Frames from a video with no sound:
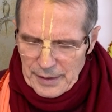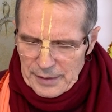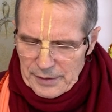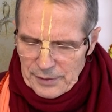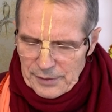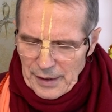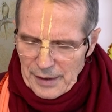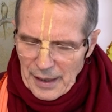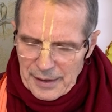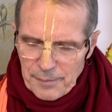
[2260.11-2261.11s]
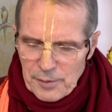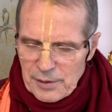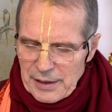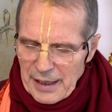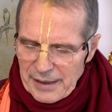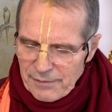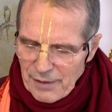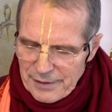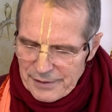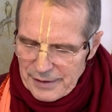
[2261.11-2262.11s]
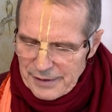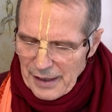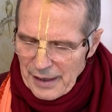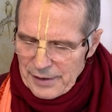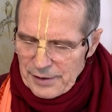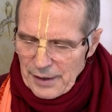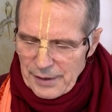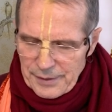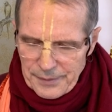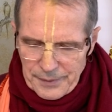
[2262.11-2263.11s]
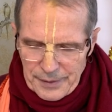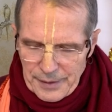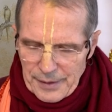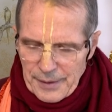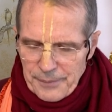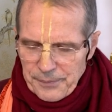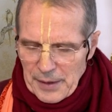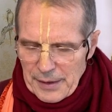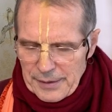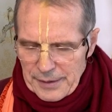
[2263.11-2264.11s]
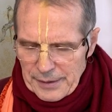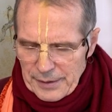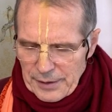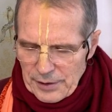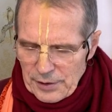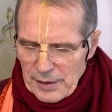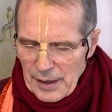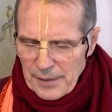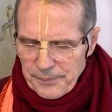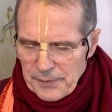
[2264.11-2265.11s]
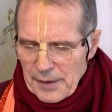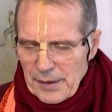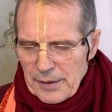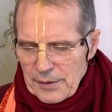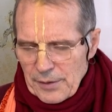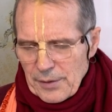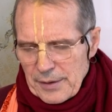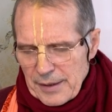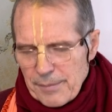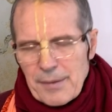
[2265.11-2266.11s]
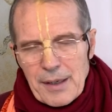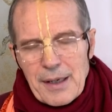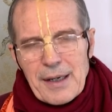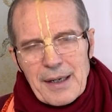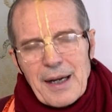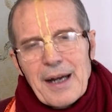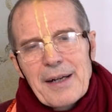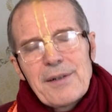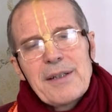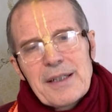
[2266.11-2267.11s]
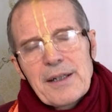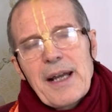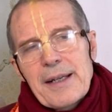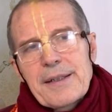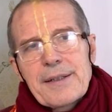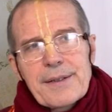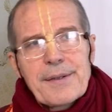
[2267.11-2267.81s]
So Narada Muni had once a darshan, and Krishna told him, I regret